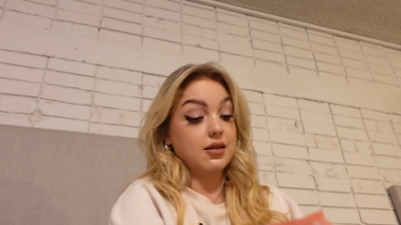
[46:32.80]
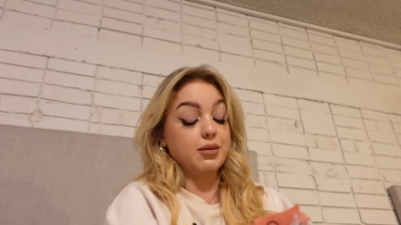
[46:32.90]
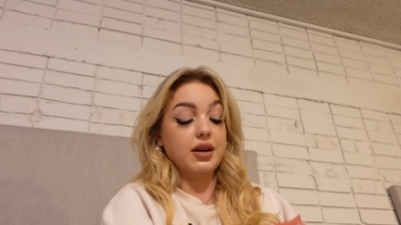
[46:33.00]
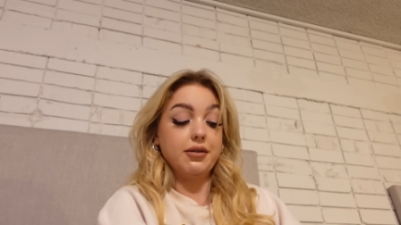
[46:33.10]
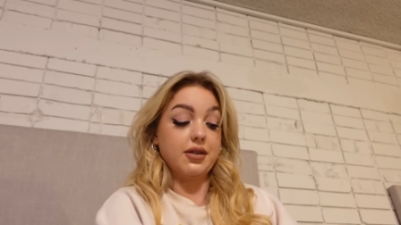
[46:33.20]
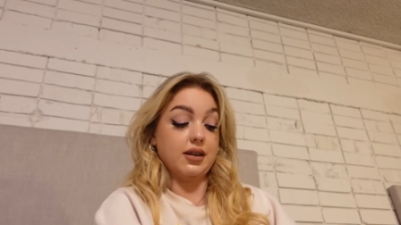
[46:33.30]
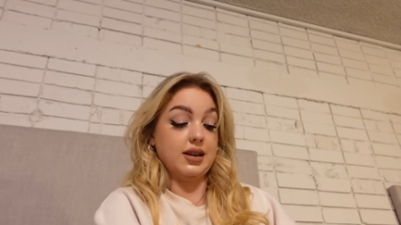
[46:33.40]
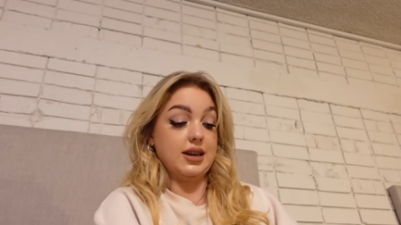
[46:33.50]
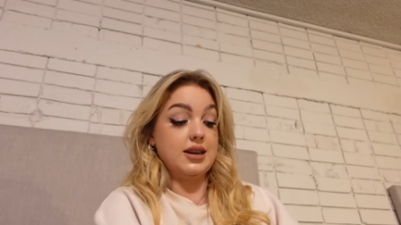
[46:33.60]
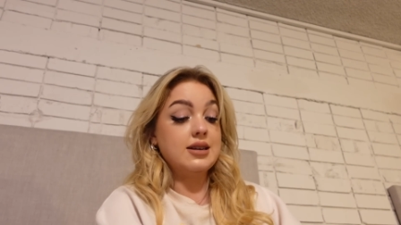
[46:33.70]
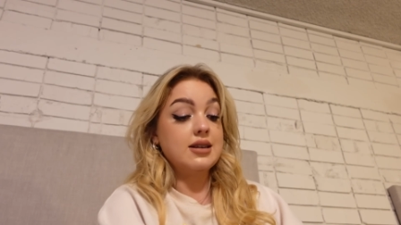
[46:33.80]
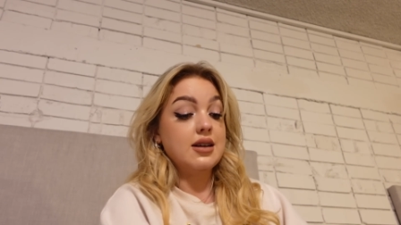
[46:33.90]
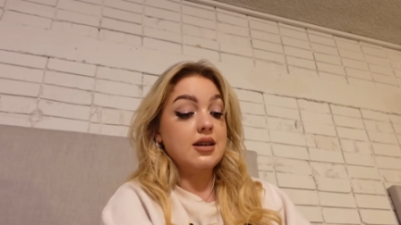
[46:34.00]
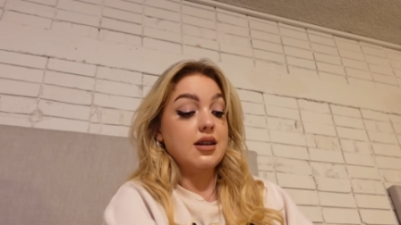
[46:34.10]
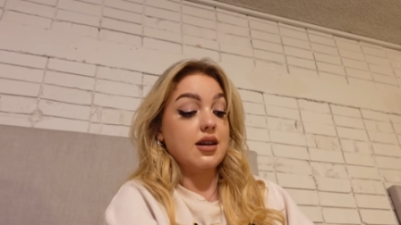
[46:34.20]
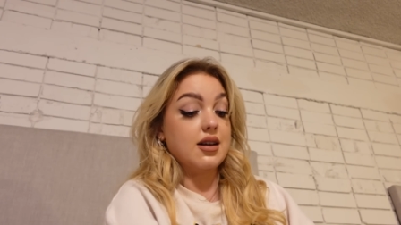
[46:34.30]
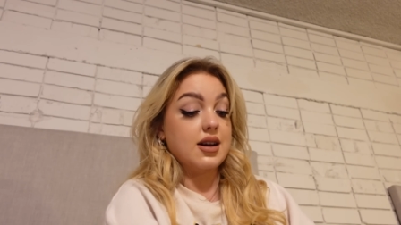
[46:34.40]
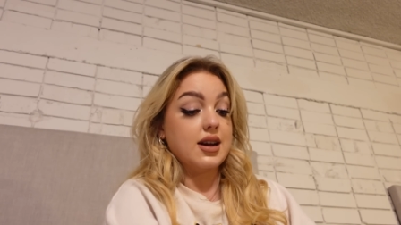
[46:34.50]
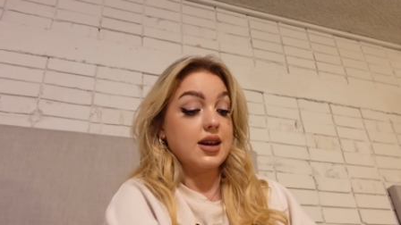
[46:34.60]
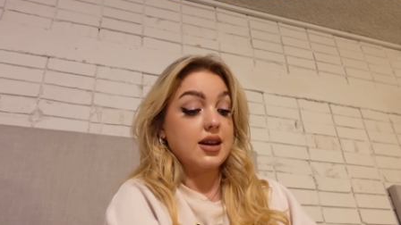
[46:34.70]
a bit fucky
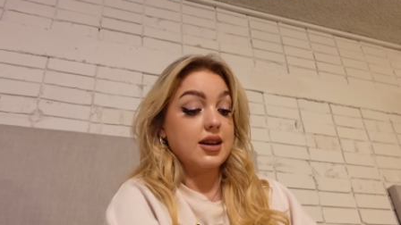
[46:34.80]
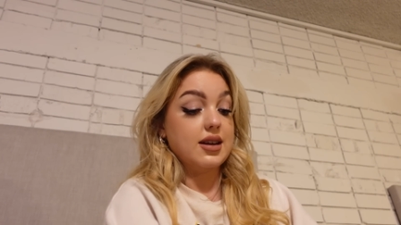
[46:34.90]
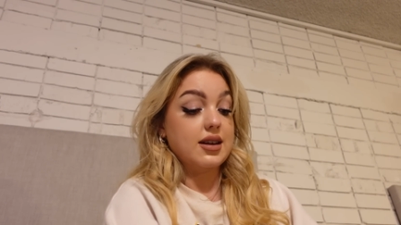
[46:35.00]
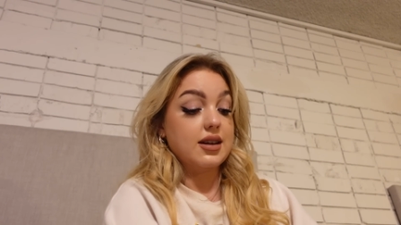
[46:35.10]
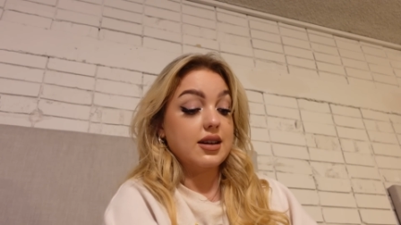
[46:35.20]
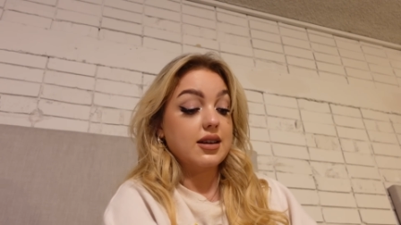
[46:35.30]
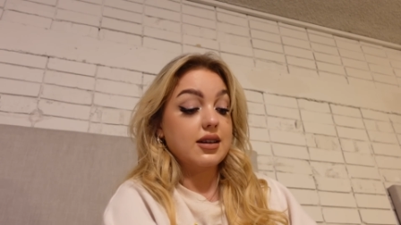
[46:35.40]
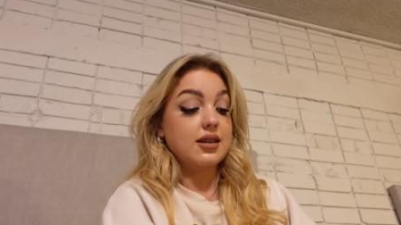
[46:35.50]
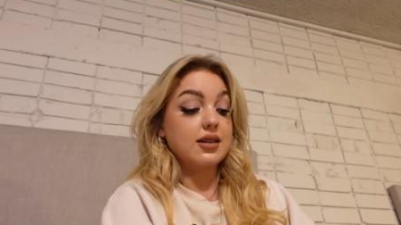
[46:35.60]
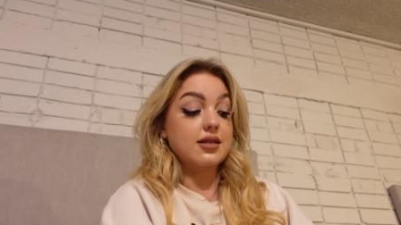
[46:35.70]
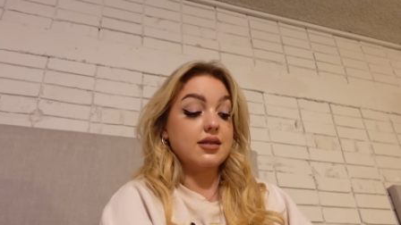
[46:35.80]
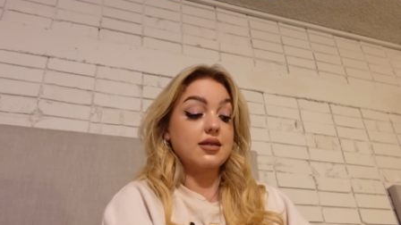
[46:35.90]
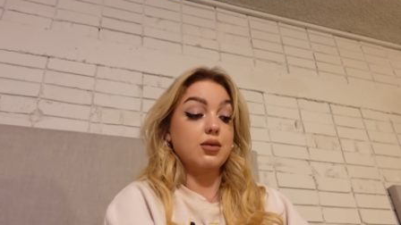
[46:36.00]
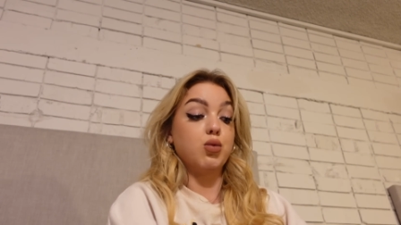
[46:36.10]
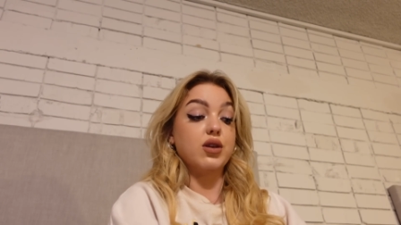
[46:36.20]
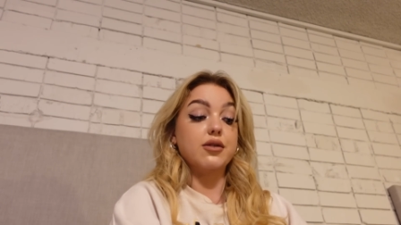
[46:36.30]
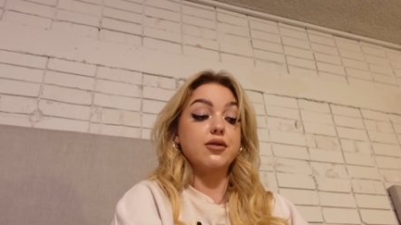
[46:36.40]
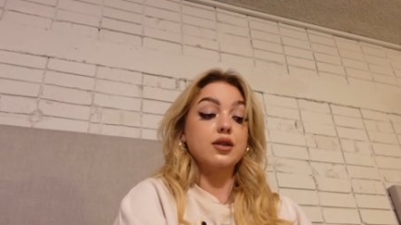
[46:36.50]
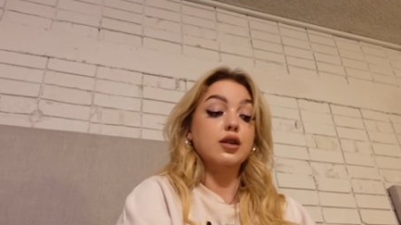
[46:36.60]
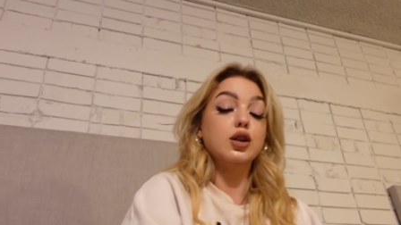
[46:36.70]
I would
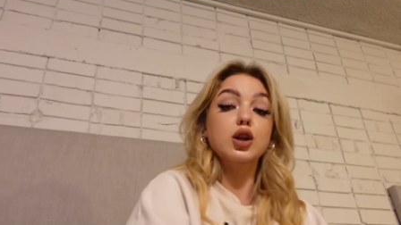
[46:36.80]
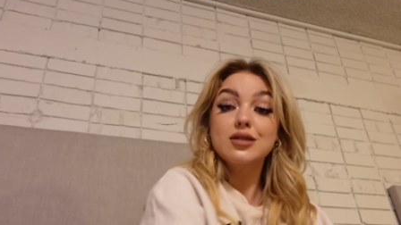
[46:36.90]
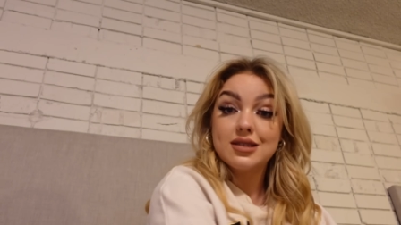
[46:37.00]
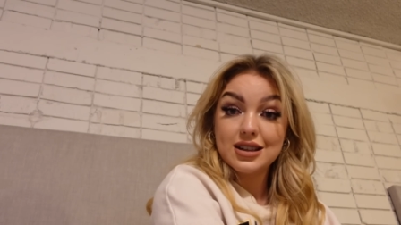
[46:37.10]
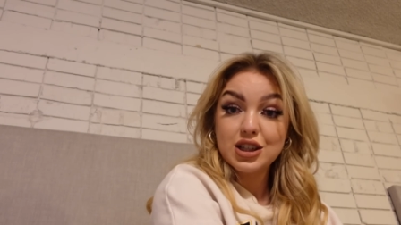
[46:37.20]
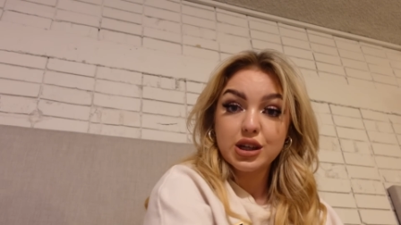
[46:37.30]
have lost it.